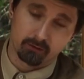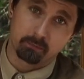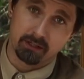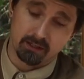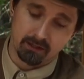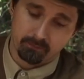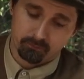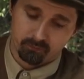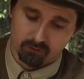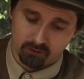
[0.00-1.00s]
to be,
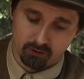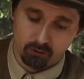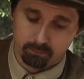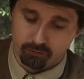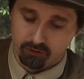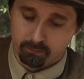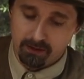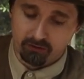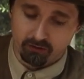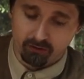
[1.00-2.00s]
pretty
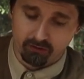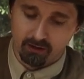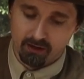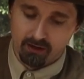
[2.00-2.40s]
spacious.